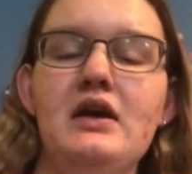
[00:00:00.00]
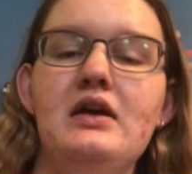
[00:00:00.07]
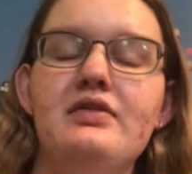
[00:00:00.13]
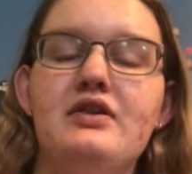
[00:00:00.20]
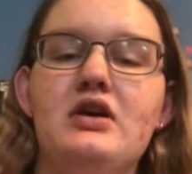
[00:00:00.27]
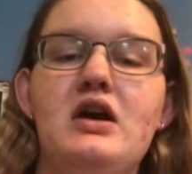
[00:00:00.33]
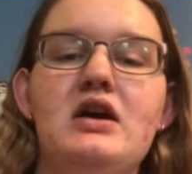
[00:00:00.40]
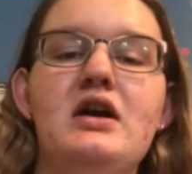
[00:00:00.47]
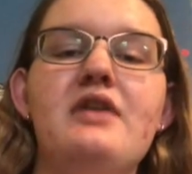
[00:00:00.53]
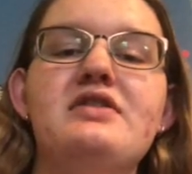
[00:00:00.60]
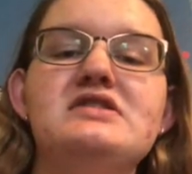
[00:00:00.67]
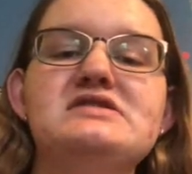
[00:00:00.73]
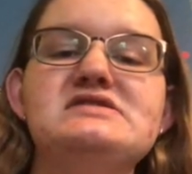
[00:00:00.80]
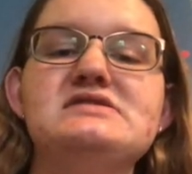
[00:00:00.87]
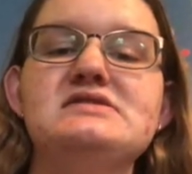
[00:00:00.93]
There are
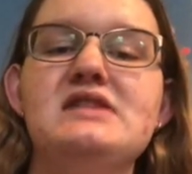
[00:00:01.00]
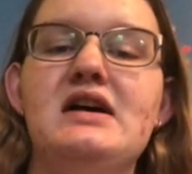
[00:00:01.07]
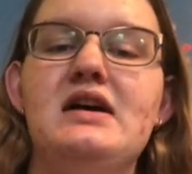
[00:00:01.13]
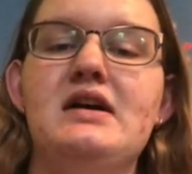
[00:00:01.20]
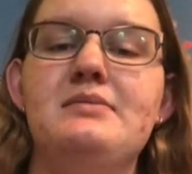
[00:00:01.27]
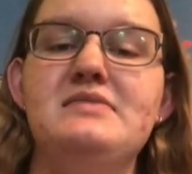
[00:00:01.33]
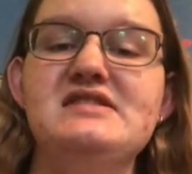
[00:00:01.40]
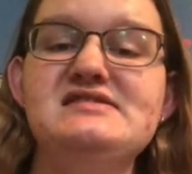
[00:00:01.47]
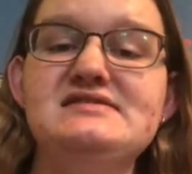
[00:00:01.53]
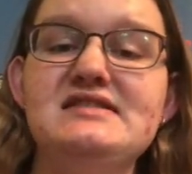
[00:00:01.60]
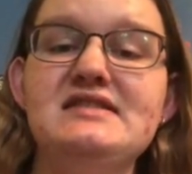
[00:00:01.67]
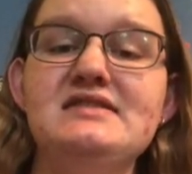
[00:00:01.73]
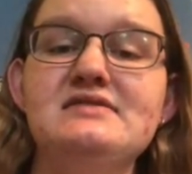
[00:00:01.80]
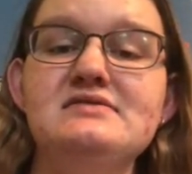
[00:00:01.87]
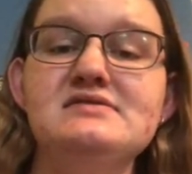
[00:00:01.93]
other
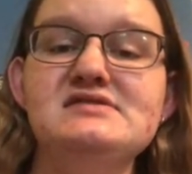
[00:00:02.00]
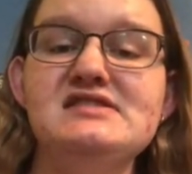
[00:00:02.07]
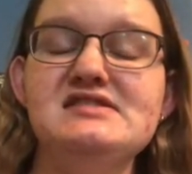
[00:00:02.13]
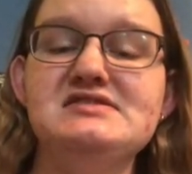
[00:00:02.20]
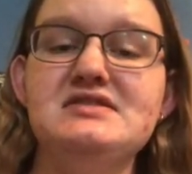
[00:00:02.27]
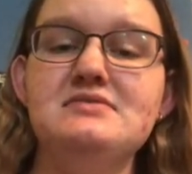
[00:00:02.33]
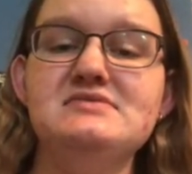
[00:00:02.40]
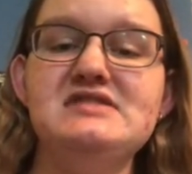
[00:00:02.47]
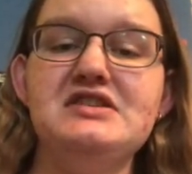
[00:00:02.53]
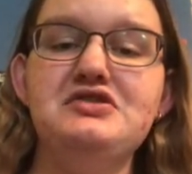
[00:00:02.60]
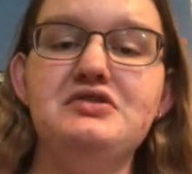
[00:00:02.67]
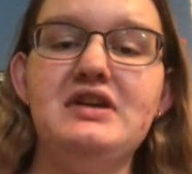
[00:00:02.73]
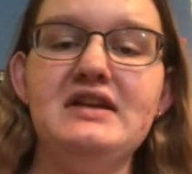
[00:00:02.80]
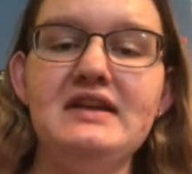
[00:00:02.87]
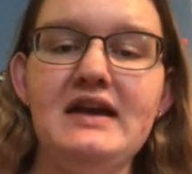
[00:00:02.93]
misting systems that
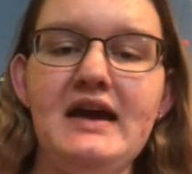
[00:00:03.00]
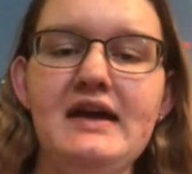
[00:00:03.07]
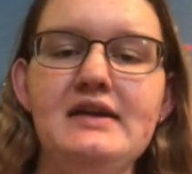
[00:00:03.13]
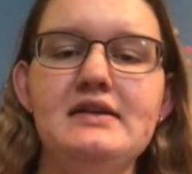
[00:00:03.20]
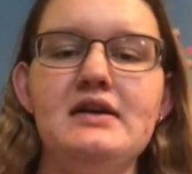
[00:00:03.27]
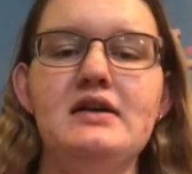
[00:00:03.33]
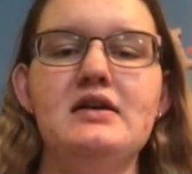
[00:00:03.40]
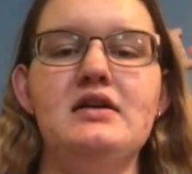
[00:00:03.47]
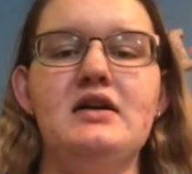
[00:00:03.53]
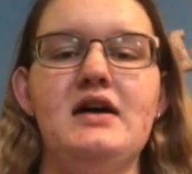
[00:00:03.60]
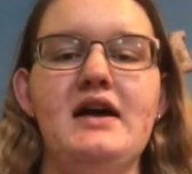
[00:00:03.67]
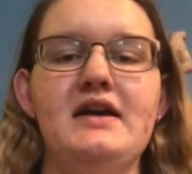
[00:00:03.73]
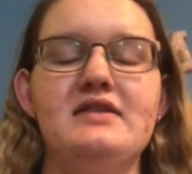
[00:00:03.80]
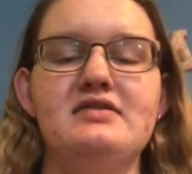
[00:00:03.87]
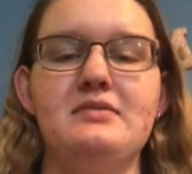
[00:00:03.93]
you can get,
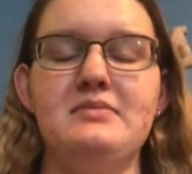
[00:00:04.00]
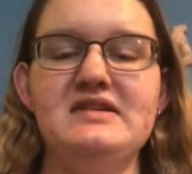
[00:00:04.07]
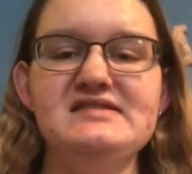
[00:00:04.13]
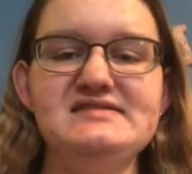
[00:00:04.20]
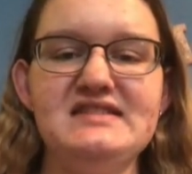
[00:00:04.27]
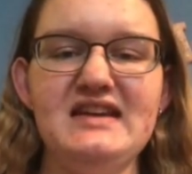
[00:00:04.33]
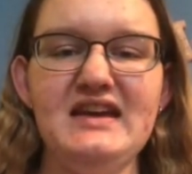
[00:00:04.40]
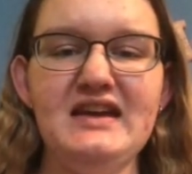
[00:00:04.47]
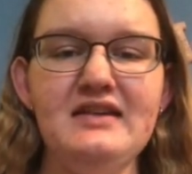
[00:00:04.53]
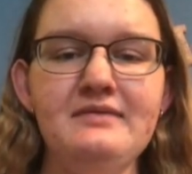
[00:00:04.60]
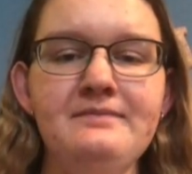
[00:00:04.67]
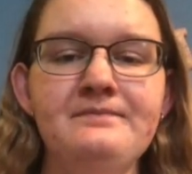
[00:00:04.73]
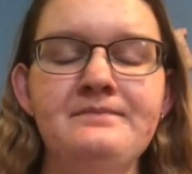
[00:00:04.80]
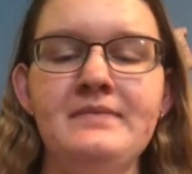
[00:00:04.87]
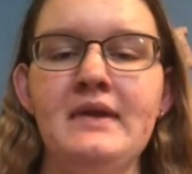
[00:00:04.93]
like the Mist King
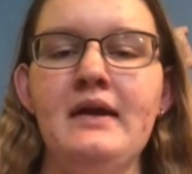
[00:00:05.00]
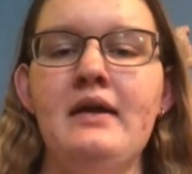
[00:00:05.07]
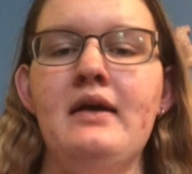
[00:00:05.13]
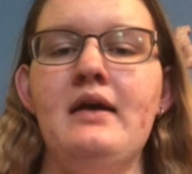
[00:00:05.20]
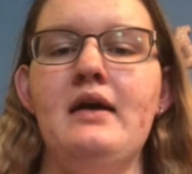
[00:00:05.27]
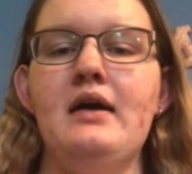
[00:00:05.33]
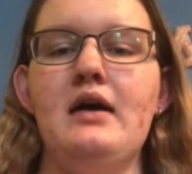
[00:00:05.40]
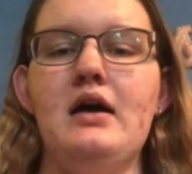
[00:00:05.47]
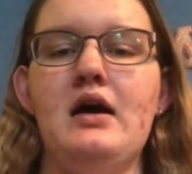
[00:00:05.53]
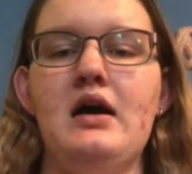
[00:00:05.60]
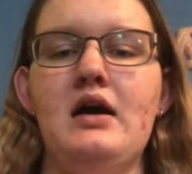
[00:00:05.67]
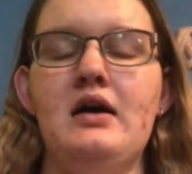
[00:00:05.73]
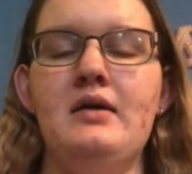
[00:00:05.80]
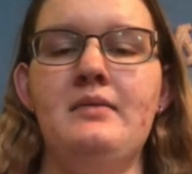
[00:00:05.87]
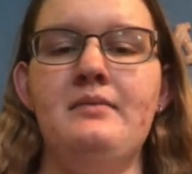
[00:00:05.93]

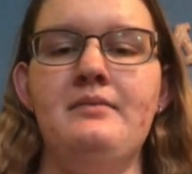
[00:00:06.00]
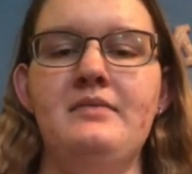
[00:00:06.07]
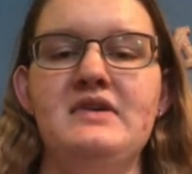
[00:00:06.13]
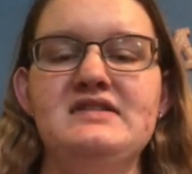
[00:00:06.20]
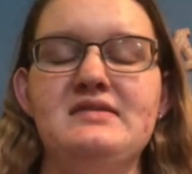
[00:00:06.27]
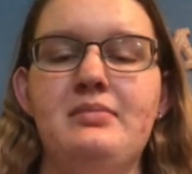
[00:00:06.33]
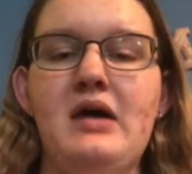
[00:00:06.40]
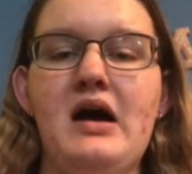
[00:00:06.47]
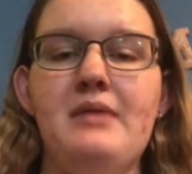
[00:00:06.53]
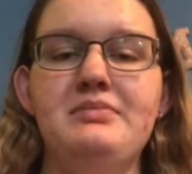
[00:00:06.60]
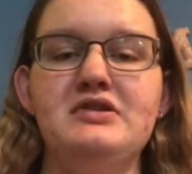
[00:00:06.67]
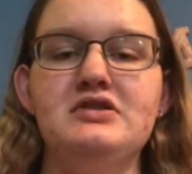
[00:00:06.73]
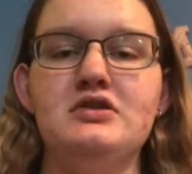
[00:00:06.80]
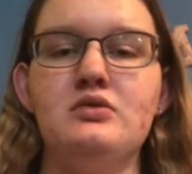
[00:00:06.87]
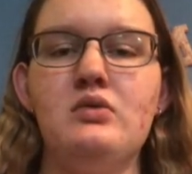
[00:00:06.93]
is a
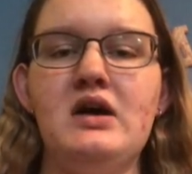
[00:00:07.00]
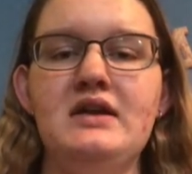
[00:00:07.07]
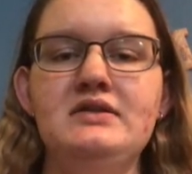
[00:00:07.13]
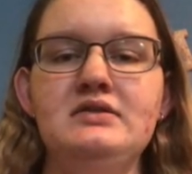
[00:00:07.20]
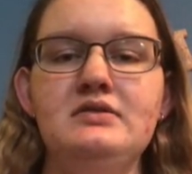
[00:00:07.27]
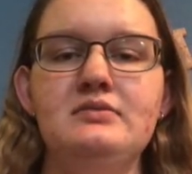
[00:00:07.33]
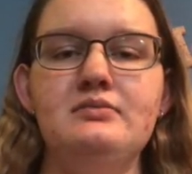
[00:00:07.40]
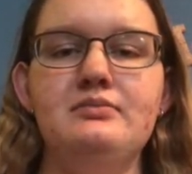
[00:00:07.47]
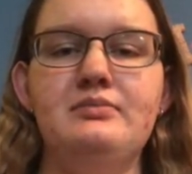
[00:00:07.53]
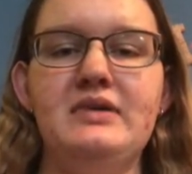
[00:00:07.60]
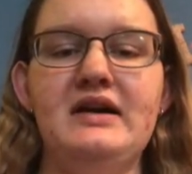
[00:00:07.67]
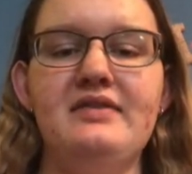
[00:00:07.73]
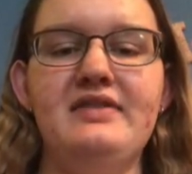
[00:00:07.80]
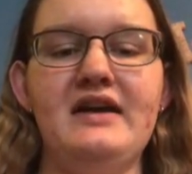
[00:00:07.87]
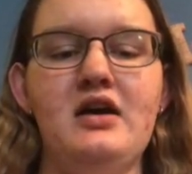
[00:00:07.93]
popular one,
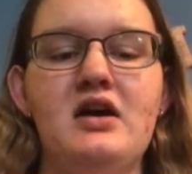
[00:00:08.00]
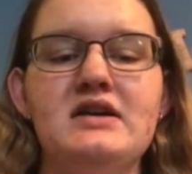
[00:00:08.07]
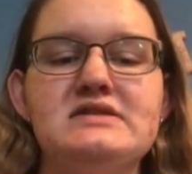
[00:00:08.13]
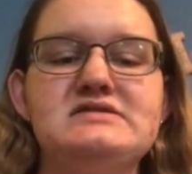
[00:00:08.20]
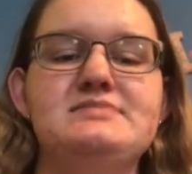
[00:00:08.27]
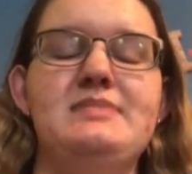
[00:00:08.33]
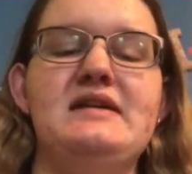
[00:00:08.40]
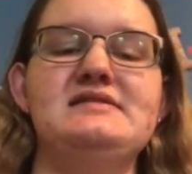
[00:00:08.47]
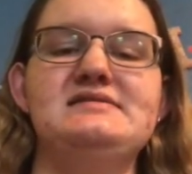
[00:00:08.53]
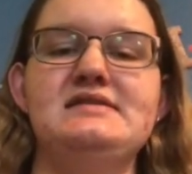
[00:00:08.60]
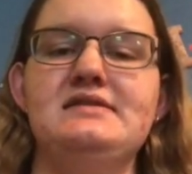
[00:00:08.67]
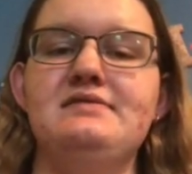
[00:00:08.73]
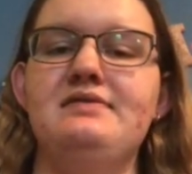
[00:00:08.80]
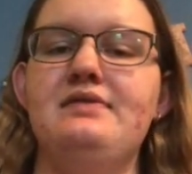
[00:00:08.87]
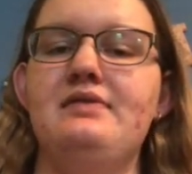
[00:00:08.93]
but they are
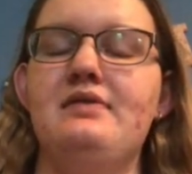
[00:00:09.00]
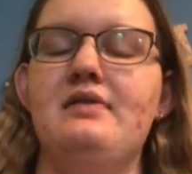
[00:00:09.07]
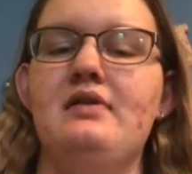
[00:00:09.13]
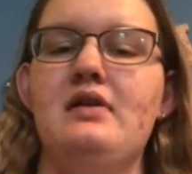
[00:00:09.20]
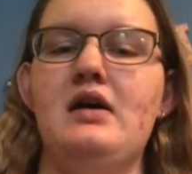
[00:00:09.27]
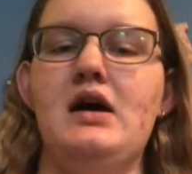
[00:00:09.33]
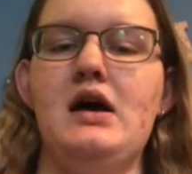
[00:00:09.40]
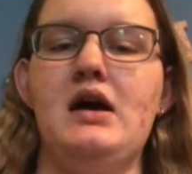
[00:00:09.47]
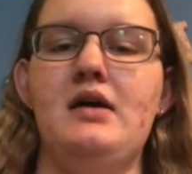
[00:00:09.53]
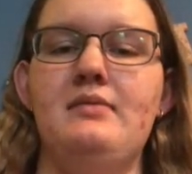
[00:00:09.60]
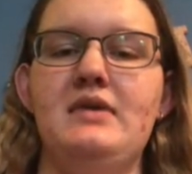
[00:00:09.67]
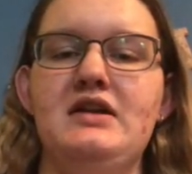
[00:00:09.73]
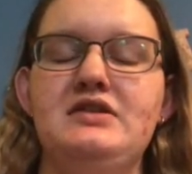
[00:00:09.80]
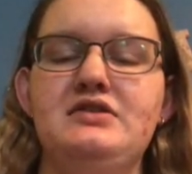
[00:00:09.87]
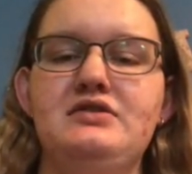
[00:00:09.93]
expensive,
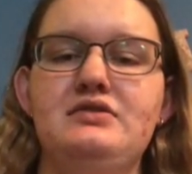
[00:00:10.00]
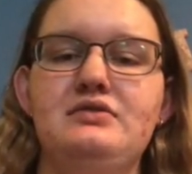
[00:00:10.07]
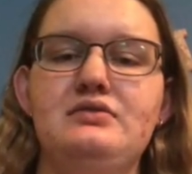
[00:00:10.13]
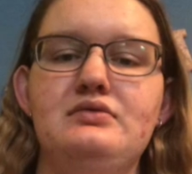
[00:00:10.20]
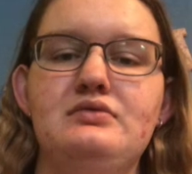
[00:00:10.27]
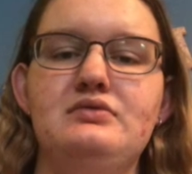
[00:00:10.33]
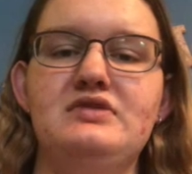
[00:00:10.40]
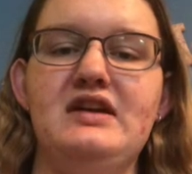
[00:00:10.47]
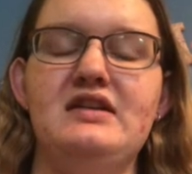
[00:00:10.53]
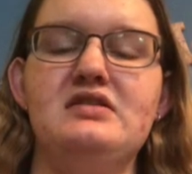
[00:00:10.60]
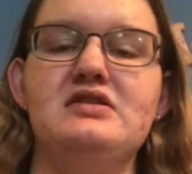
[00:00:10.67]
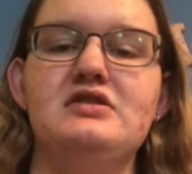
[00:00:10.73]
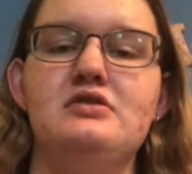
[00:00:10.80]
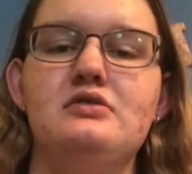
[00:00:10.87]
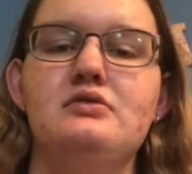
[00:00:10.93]
and you take a
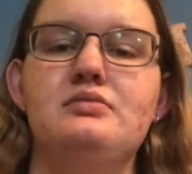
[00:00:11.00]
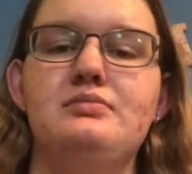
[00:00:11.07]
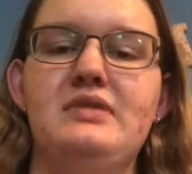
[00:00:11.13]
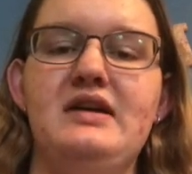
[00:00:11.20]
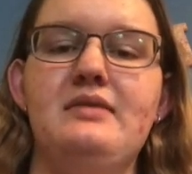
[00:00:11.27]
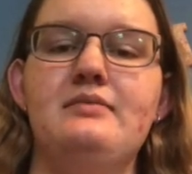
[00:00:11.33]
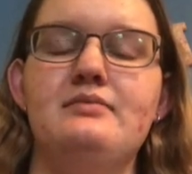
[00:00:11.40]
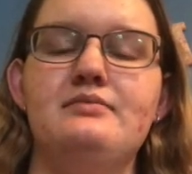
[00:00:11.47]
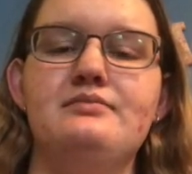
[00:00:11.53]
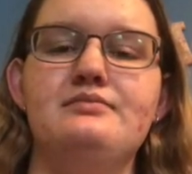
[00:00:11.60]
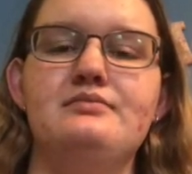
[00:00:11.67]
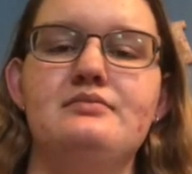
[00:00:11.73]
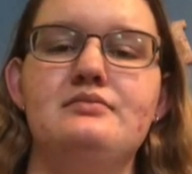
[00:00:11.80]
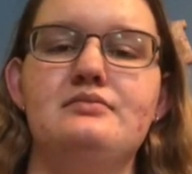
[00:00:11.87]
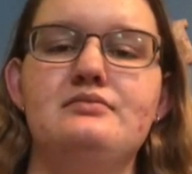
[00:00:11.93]
little bit
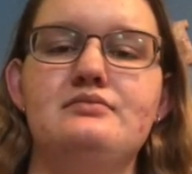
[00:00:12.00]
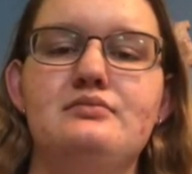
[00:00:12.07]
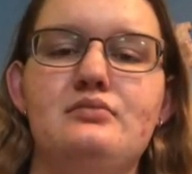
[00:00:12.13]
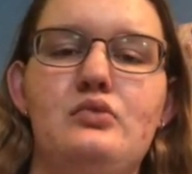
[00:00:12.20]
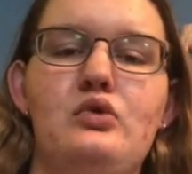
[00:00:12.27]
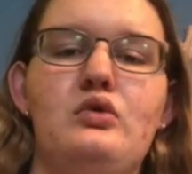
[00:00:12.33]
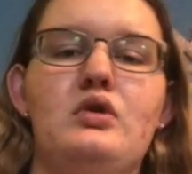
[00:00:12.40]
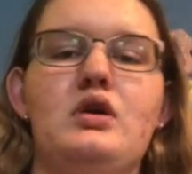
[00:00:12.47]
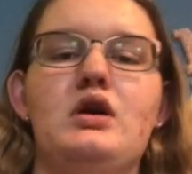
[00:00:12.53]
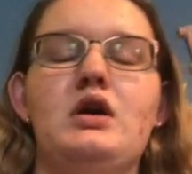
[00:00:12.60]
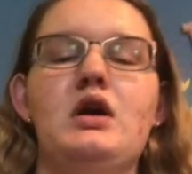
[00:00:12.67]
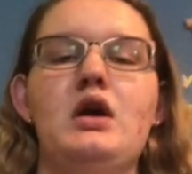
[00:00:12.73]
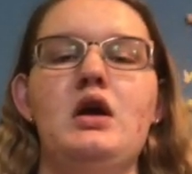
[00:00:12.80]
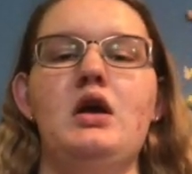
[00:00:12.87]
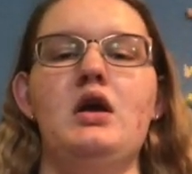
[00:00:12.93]
more
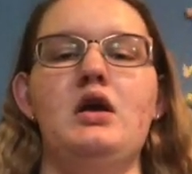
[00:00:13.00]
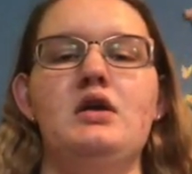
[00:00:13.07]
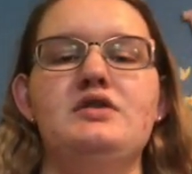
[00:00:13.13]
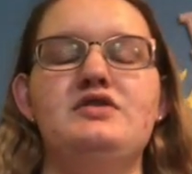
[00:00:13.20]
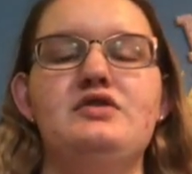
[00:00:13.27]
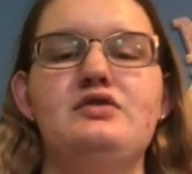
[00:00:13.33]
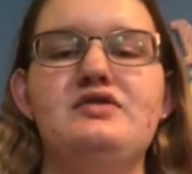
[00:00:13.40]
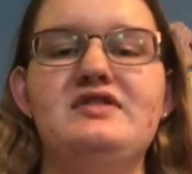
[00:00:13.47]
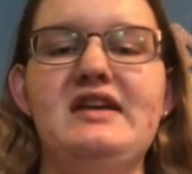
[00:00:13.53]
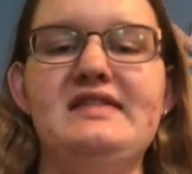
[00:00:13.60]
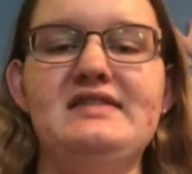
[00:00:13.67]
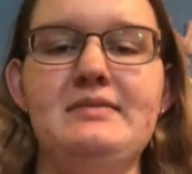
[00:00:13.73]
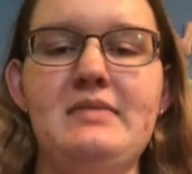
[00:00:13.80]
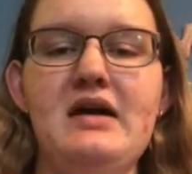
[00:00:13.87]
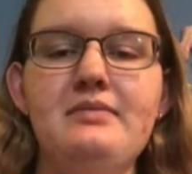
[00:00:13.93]
to
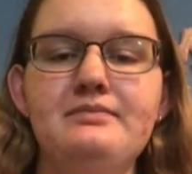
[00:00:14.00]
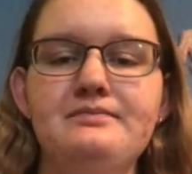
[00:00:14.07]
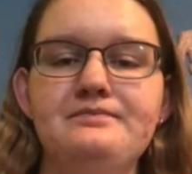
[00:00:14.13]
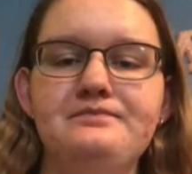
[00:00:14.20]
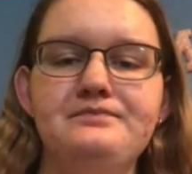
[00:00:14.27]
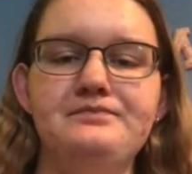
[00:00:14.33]
set them up,